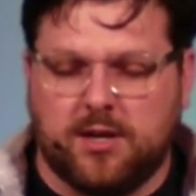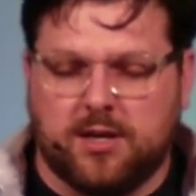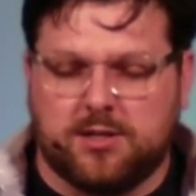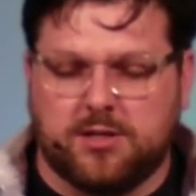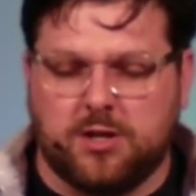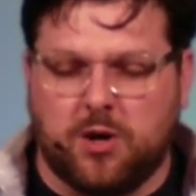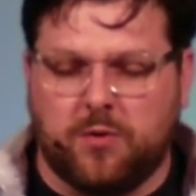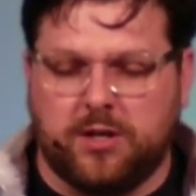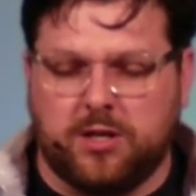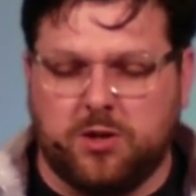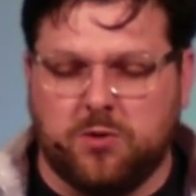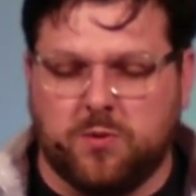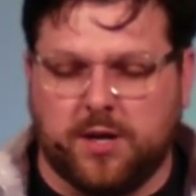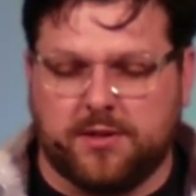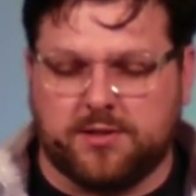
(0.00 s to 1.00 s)
to knowing
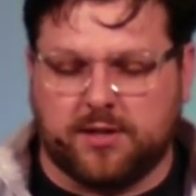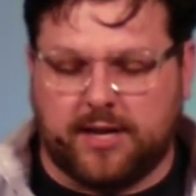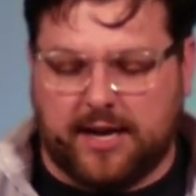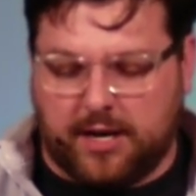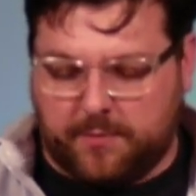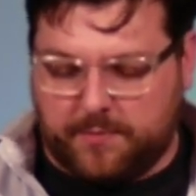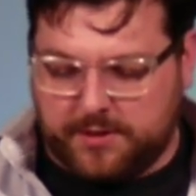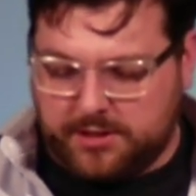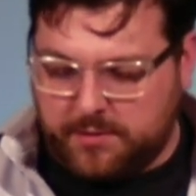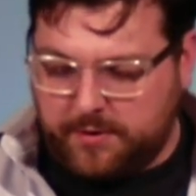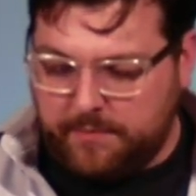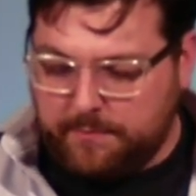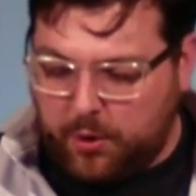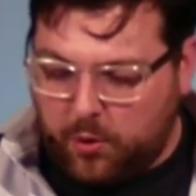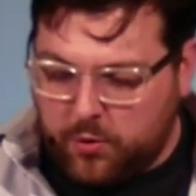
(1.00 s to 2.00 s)
you with. So, God, help us to be
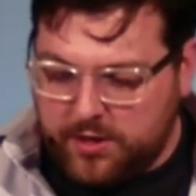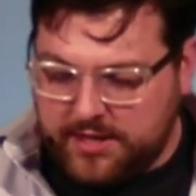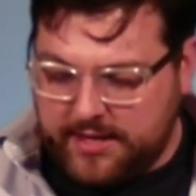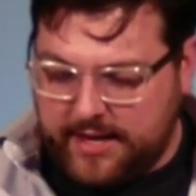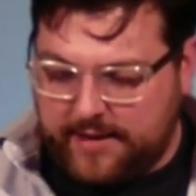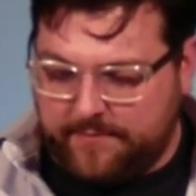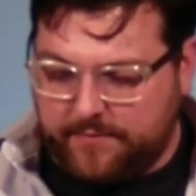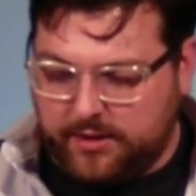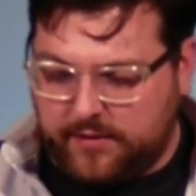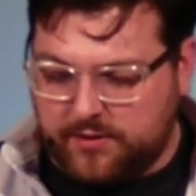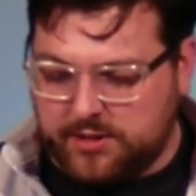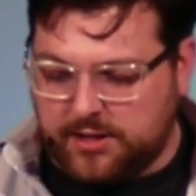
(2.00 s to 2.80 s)
bold in that. Give us